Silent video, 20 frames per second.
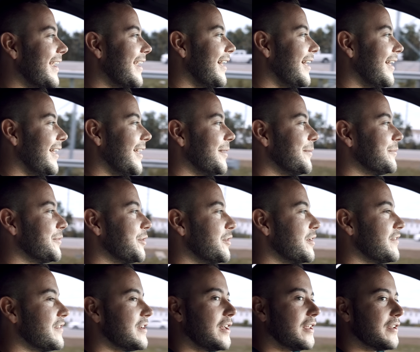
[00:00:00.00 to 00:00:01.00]
um, go
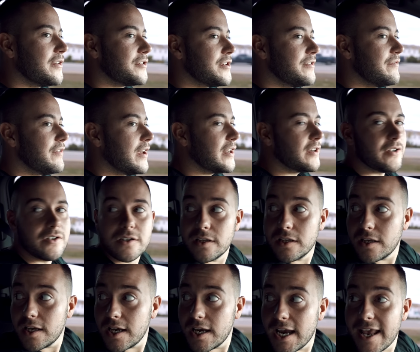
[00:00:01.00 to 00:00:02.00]
get the Dollar Tree vinyl,
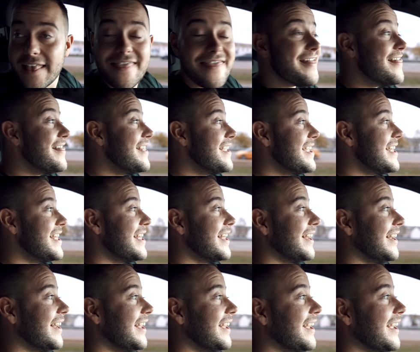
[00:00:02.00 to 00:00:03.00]
and
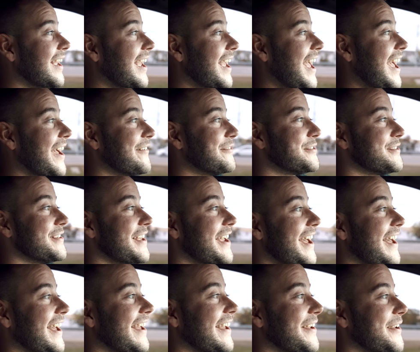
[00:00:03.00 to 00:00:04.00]
then after
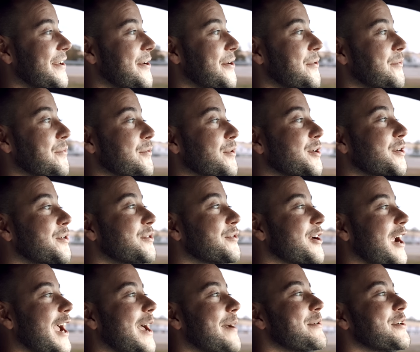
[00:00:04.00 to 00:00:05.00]
that, we're gonna
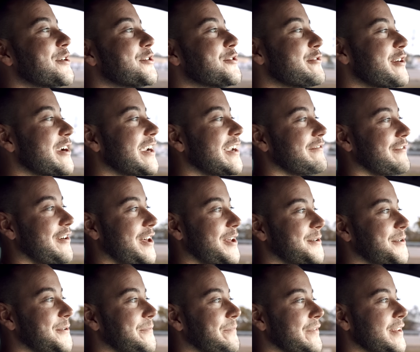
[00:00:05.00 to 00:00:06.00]
grab Cricut
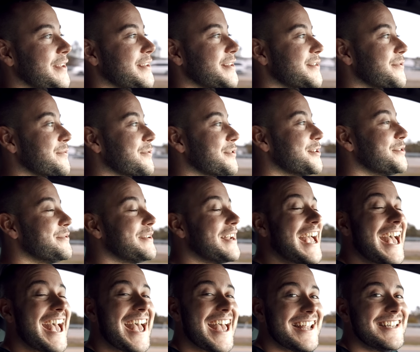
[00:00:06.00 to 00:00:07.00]
vinyl. So we're doing a
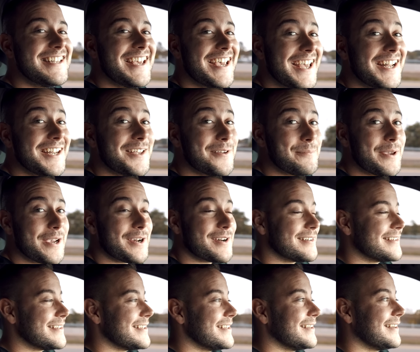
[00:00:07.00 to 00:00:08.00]
head-to-head
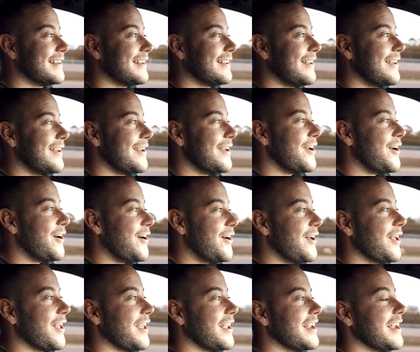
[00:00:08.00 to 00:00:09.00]
comparison
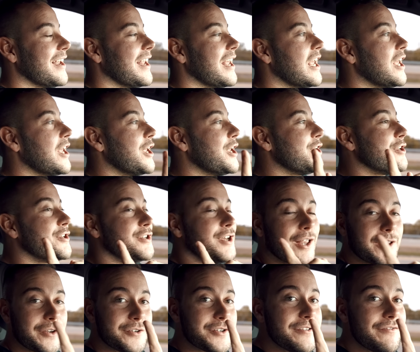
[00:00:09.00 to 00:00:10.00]
on
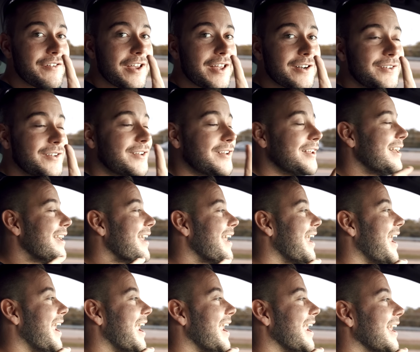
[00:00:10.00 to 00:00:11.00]
Dollar Tree vinyl
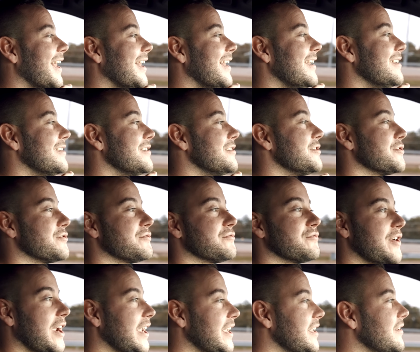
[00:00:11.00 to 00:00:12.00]
and just
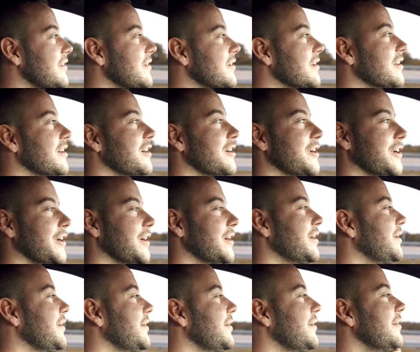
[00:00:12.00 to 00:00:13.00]
regular good
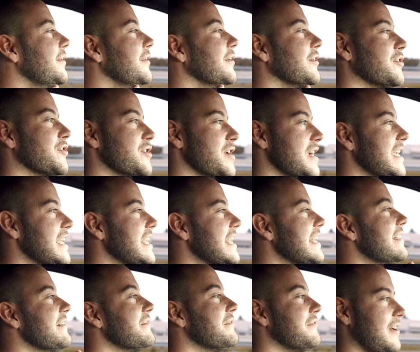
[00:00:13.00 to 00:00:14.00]
old
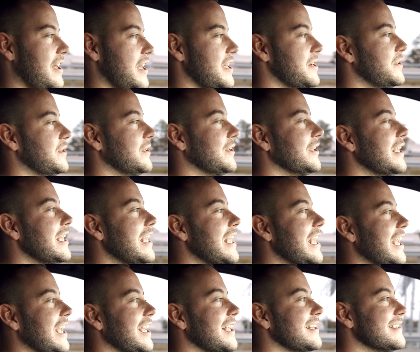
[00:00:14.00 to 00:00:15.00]
Cricut vinyl
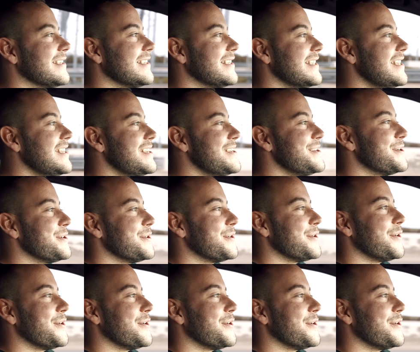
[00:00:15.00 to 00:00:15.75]
and see